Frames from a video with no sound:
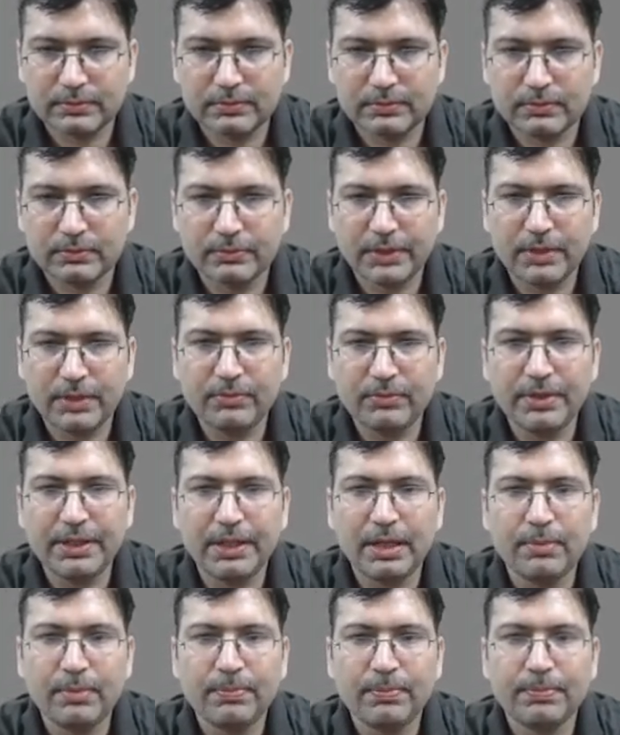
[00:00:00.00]
when we
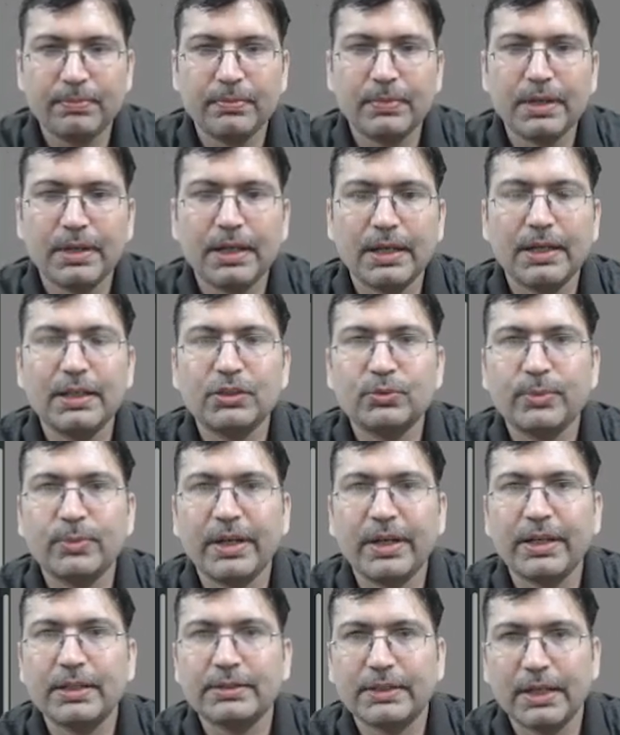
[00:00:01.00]
type
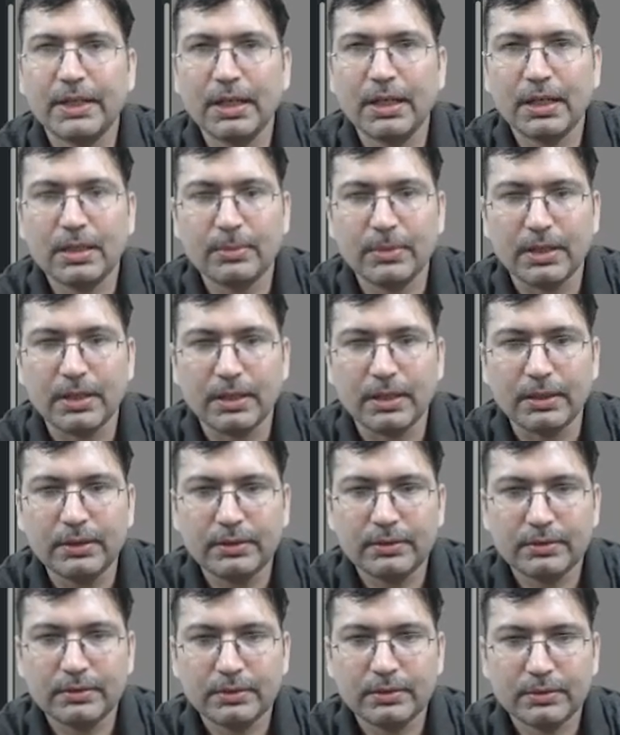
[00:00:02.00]
ls-l command,
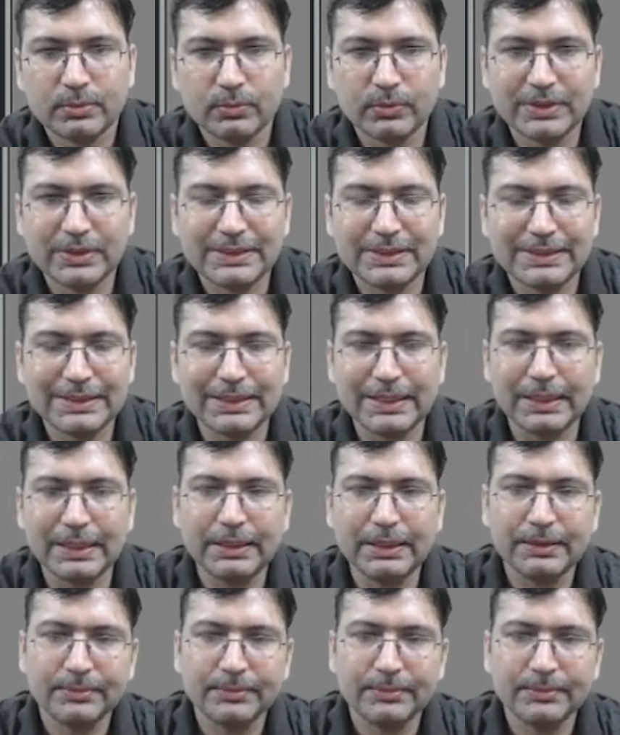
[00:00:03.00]
we see that